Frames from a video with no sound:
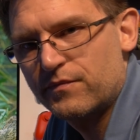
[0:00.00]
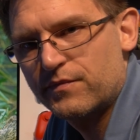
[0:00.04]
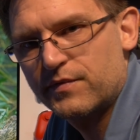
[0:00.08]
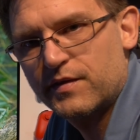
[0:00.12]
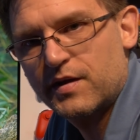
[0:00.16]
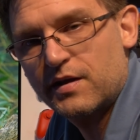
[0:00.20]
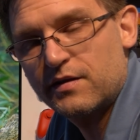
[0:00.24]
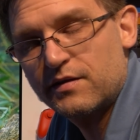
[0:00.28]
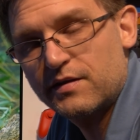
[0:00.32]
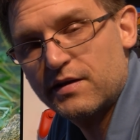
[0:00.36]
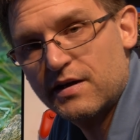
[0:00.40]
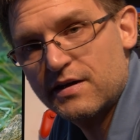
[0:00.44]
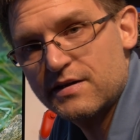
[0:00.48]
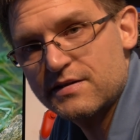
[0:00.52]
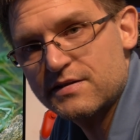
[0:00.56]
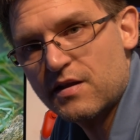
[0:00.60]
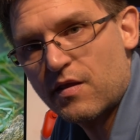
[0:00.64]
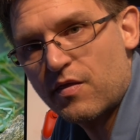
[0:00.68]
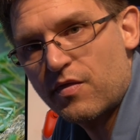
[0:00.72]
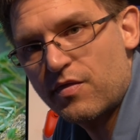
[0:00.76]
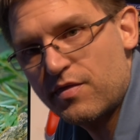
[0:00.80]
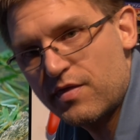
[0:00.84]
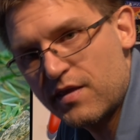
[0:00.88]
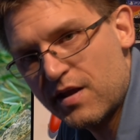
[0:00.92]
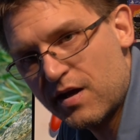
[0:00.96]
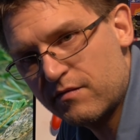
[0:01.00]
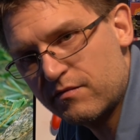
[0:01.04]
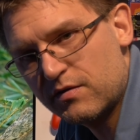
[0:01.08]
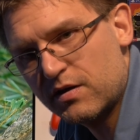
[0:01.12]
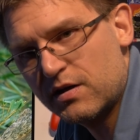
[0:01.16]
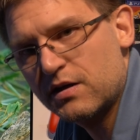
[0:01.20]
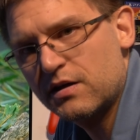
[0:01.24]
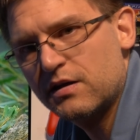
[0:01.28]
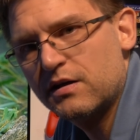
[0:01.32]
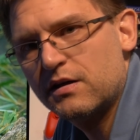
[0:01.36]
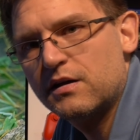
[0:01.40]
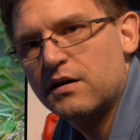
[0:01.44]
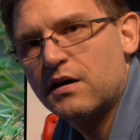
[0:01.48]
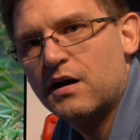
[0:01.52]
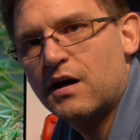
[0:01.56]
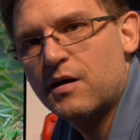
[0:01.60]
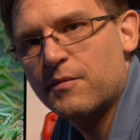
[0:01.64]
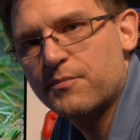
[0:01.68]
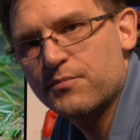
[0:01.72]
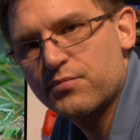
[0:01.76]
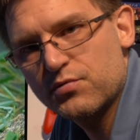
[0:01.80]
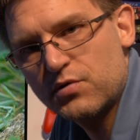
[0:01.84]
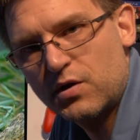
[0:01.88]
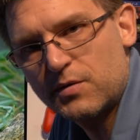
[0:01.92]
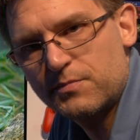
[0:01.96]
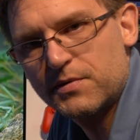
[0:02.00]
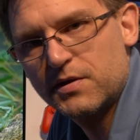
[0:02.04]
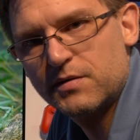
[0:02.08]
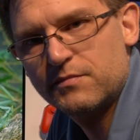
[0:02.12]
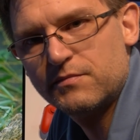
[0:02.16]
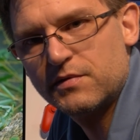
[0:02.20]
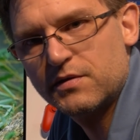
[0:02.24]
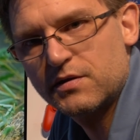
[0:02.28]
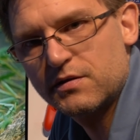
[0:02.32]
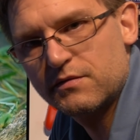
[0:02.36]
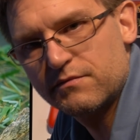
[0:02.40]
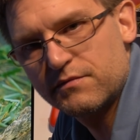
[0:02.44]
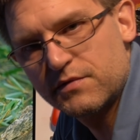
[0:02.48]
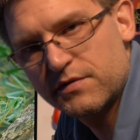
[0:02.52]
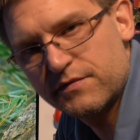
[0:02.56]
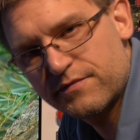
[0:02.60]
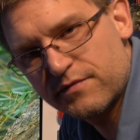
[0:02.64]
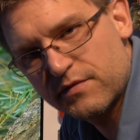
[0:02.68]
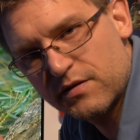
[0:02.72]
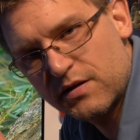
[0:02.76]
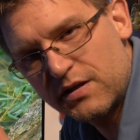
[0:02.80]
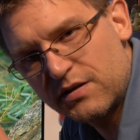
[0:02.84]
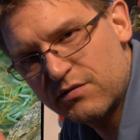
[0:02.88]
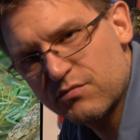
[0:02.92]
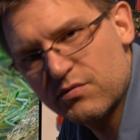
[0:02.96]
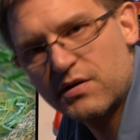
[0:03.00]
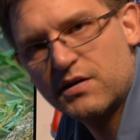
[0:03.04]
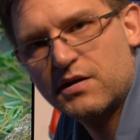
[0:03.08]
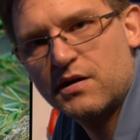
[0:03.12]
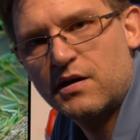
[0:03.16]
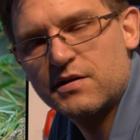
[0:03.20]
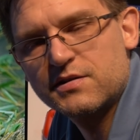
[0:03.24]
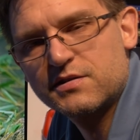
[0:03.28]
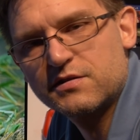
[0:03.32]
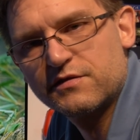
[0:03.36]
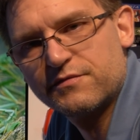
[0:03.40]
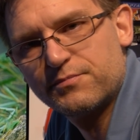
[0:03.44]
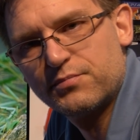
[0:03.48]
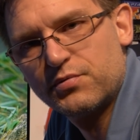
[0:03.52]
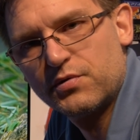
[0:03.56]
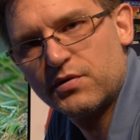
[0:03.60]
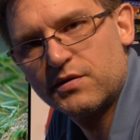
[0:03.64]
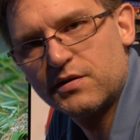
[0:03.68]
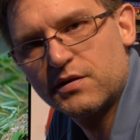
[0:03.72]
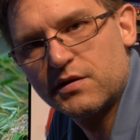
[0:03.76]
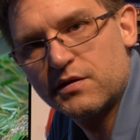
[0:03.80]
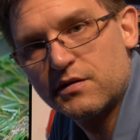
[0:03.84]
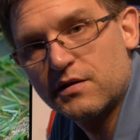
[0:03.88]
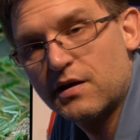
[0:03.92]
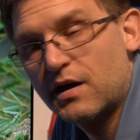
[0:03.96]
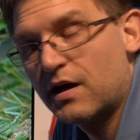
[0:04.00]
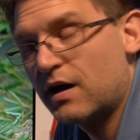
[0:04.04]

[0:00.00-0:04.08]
then there's never a problem in regards of burn-in.